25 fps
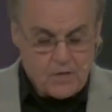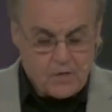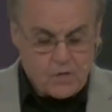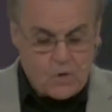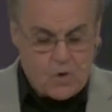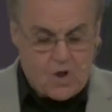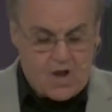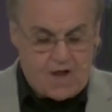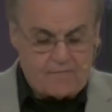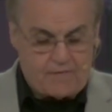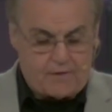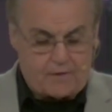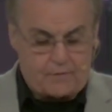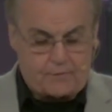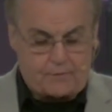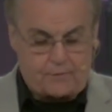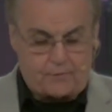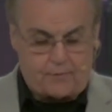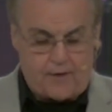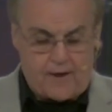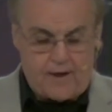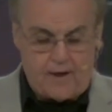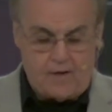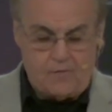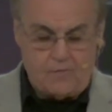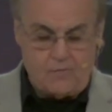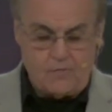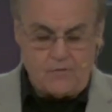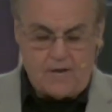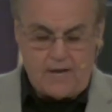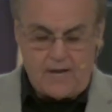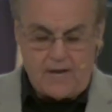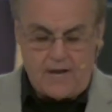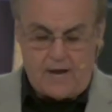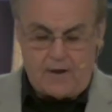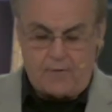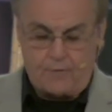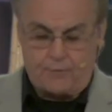You have a crown,
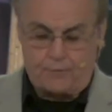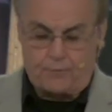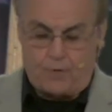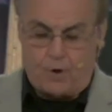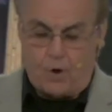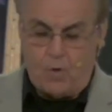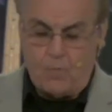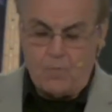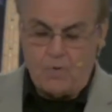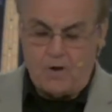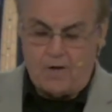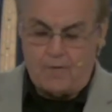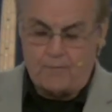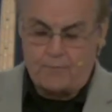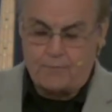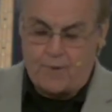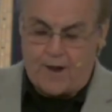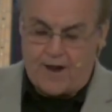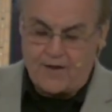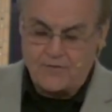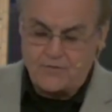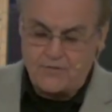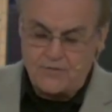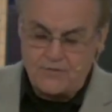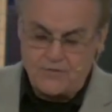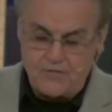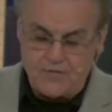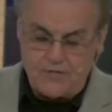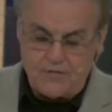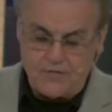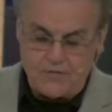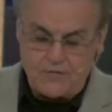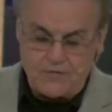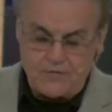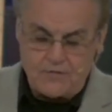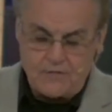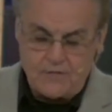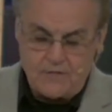a robe of
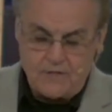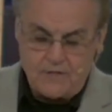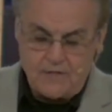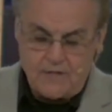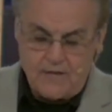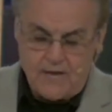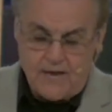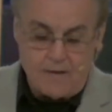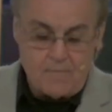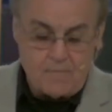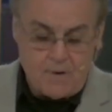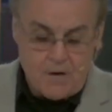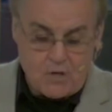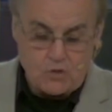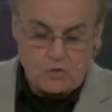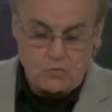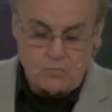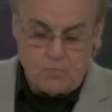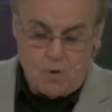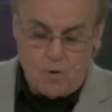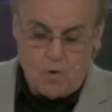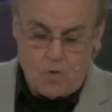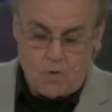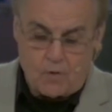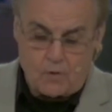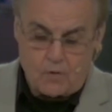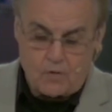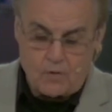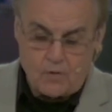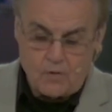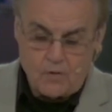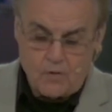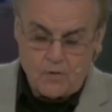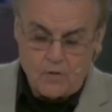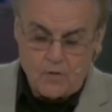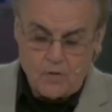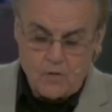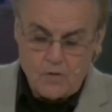righteousness, and much more.
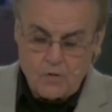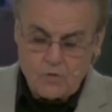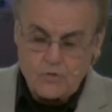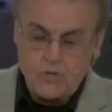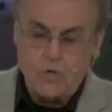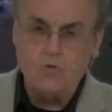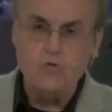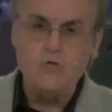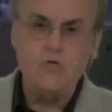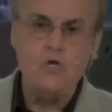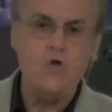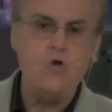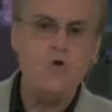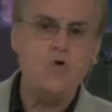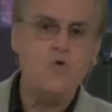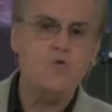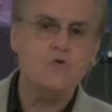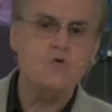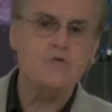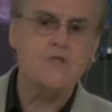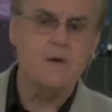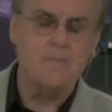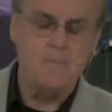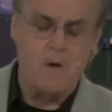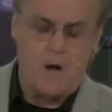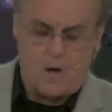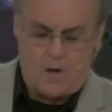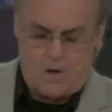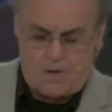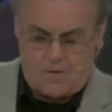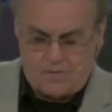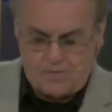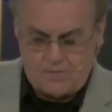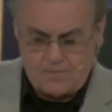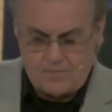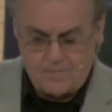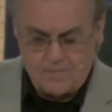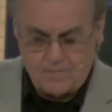So use them
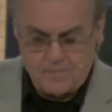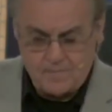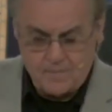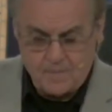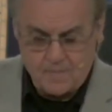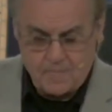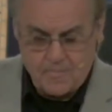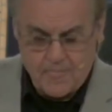all.